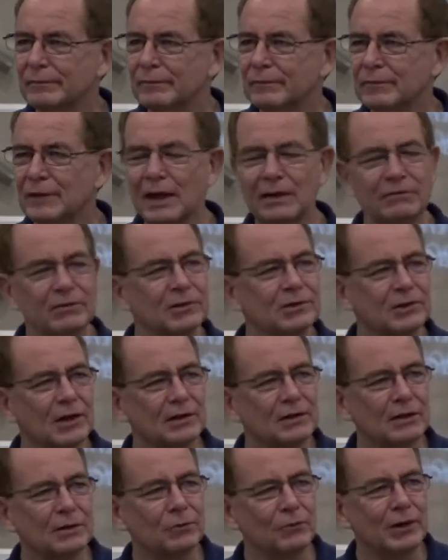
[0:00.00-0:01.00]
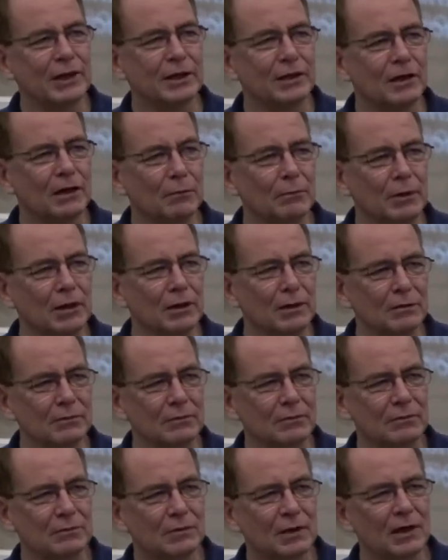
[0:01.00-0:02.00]
David said, can we come
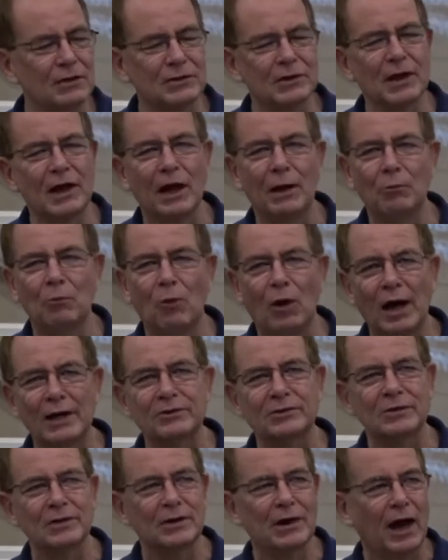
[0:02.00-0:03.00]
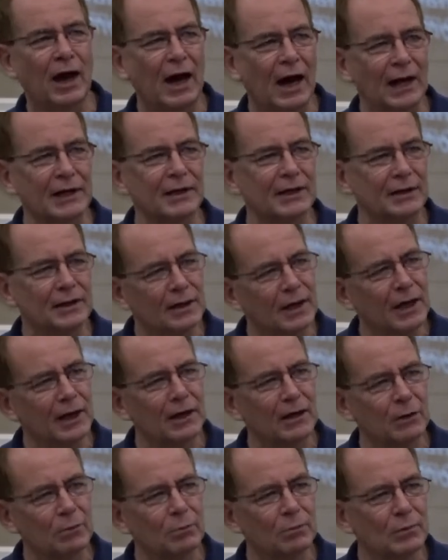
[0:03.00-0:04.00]
in? He said, I'm watching a hockey
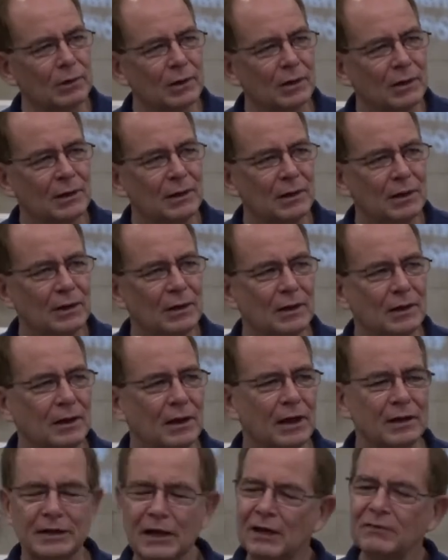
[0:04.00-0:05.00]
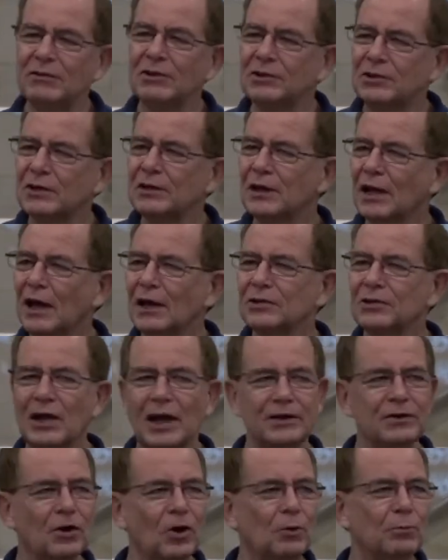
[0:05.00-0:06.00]
game. And David said, yes,
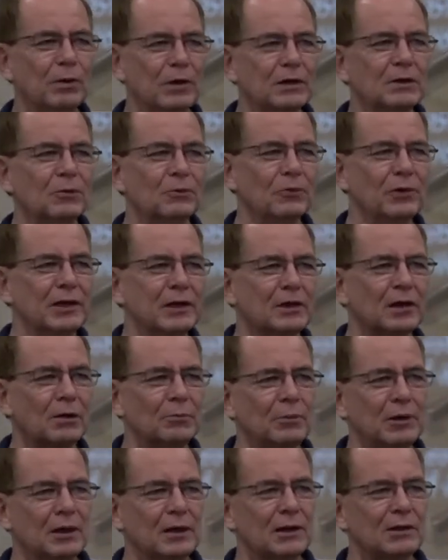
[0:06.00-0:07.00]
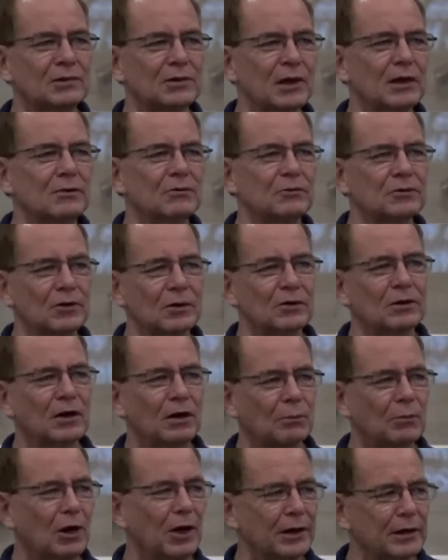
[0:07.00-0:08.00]
I know, but can we come in? He said, sure,
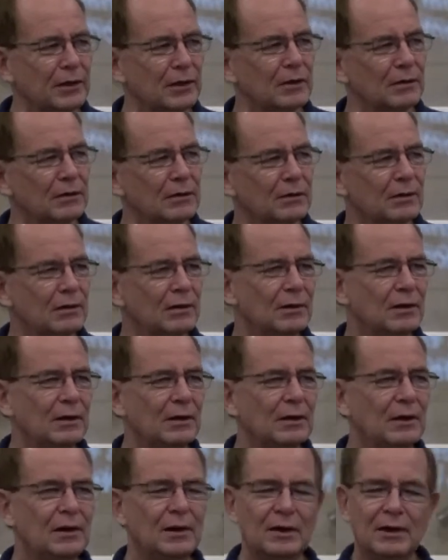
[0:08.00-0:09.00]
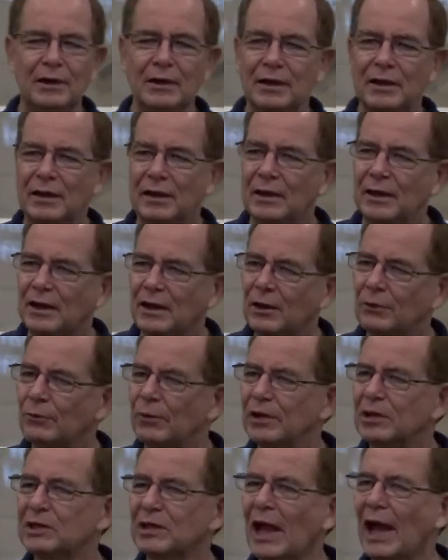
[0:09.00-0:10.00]
come on in. And
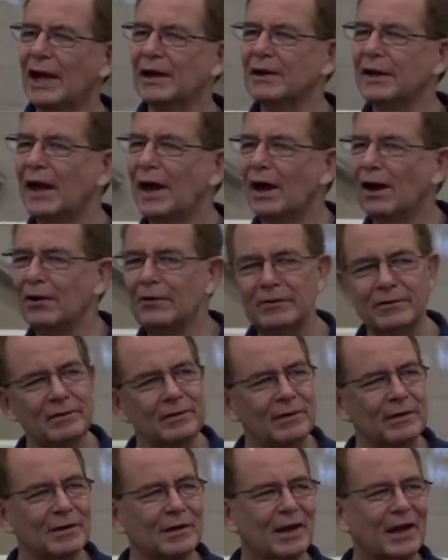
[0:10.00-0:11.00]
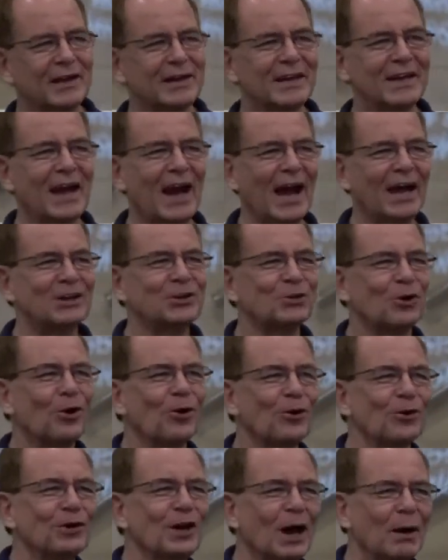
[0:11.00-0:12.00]
we sat down. And the guy
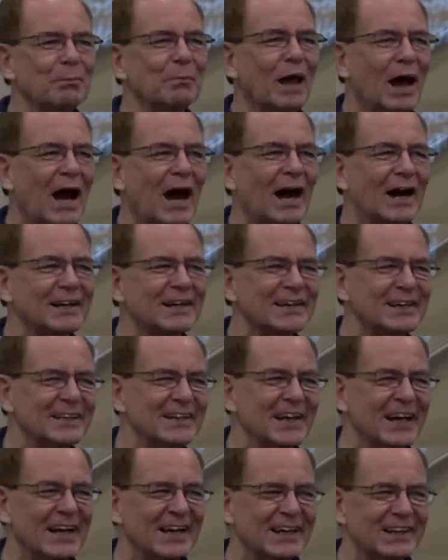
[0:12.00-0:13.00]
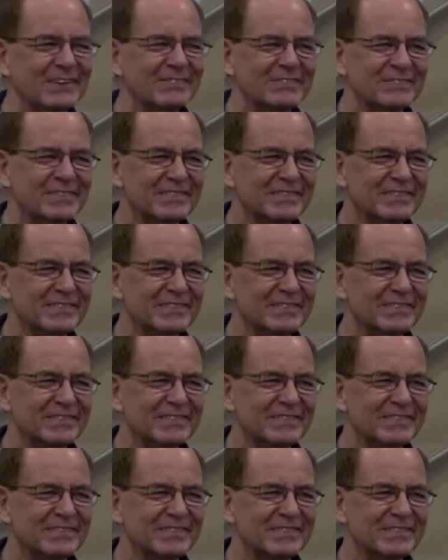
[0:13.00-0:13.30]
turned up the hockey game.